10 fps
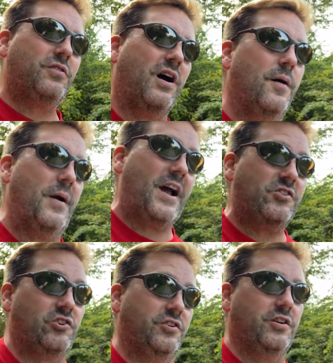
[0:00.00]
I'm
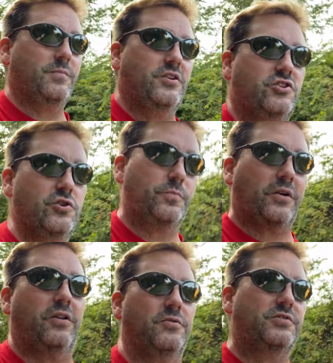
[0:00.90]
actually going to be super
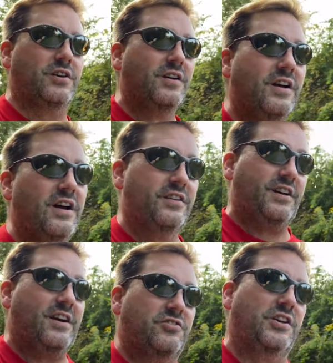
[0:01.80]
close to
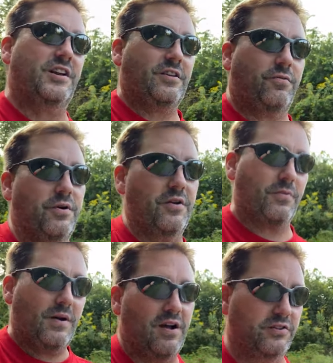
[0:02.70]
actually hitting 300
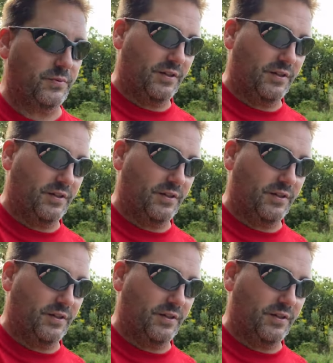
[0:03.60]
miles by